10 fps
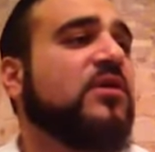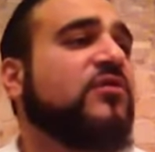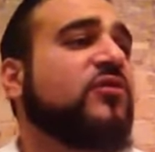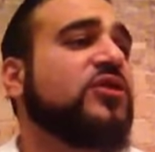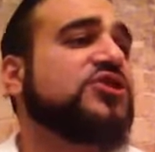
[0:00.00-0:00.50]

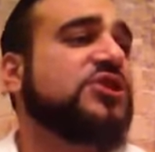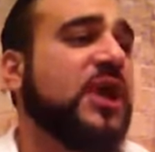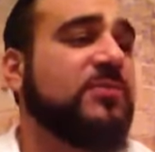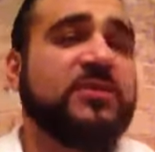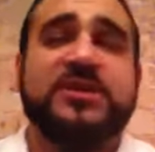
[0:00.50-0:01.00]
For
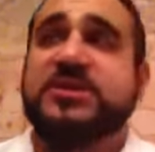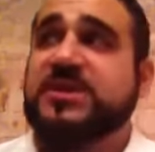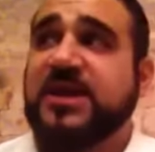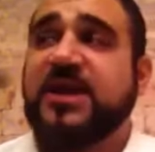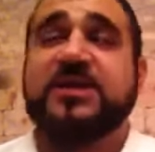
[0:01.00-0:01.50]
Hashem, this is
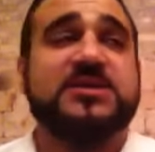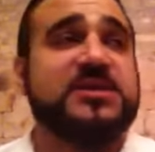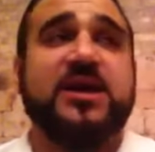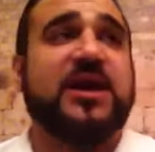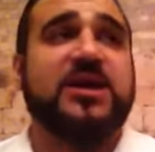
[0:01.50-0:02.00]

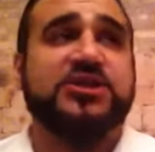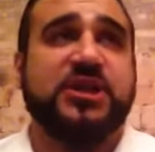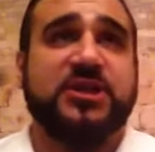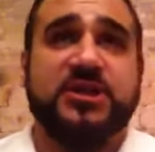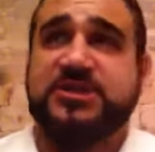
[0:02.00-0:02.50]
not
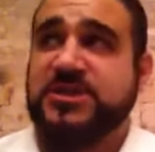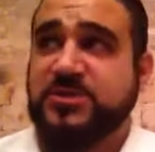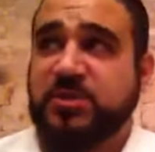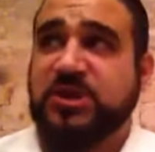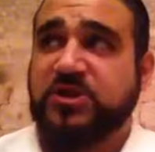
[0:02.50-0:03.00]
Rashi. This
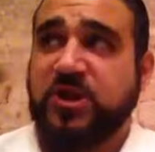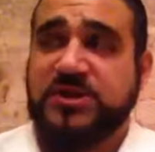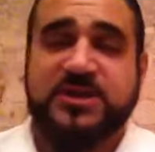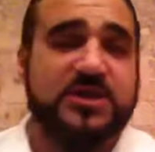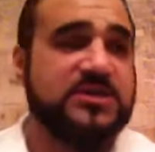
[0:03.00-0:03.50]
is what the Torah
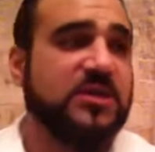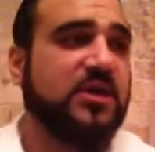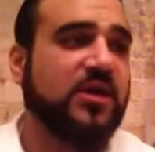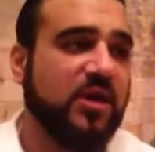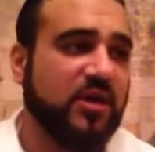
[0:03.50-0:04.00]
says.
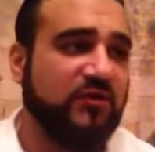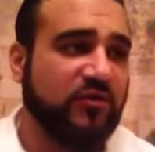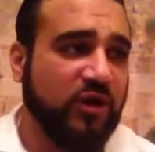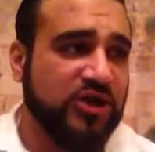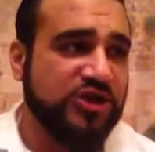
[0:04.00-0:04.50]

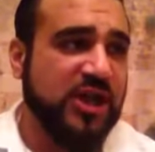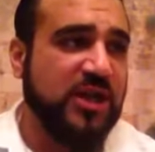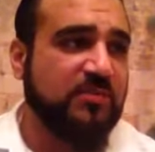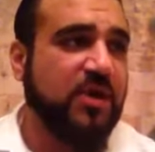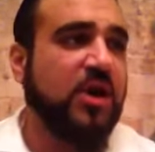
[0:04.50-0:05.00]
For
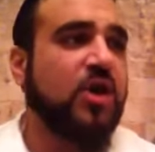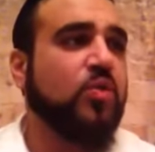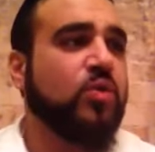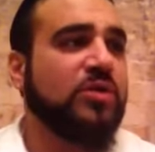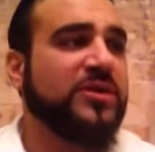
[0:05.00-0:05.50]
Hashem
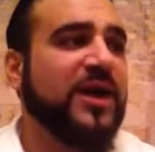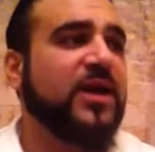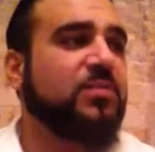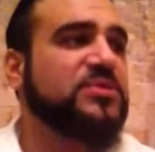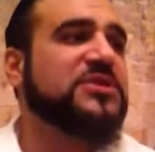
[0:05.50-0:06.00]
will not
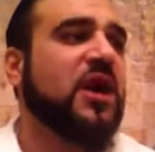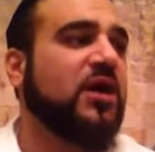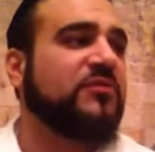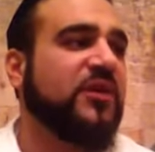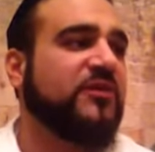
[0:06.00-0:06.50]

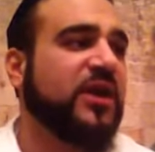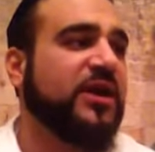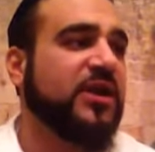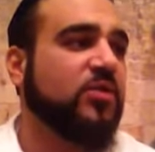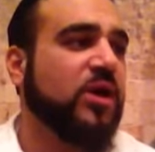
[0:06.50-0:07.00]
absolve
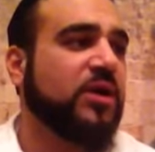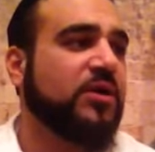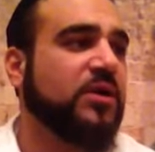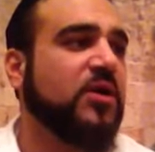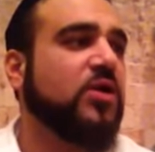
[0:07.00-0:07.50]

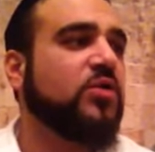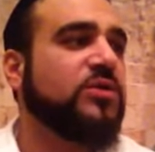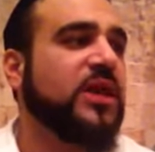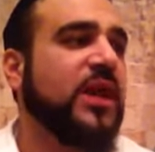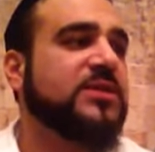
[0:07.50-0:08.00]
anyone who
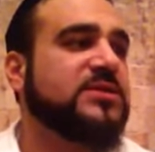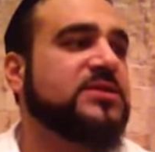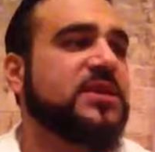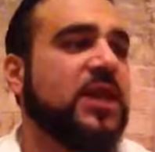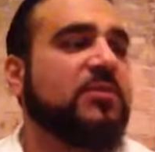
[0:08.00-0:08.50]
takes
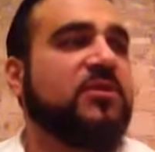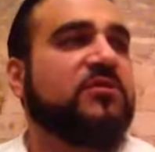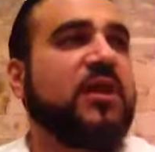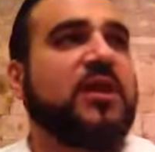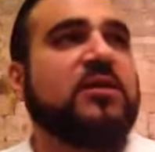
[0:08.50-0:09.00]
his name in
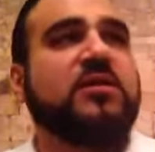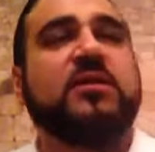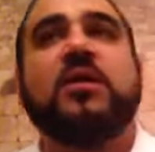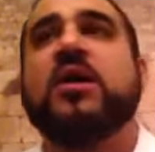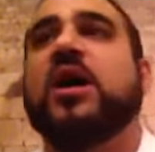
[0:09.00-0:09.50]
vain.
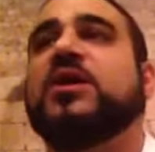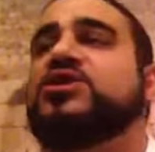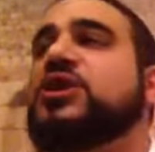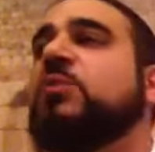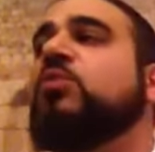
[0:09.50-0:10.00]

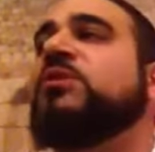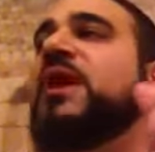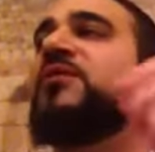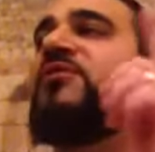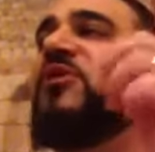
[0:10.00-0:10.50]
Hashem will
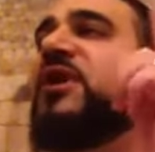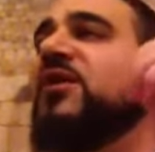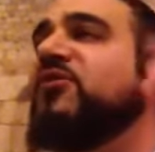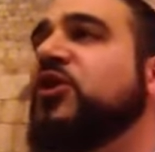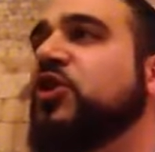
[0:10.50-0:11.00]
not
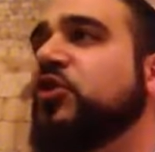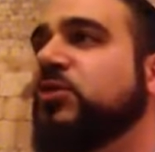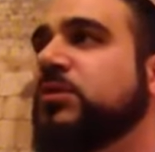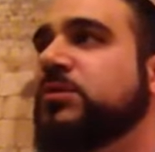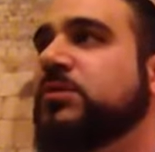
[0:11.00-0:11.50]
forgive you.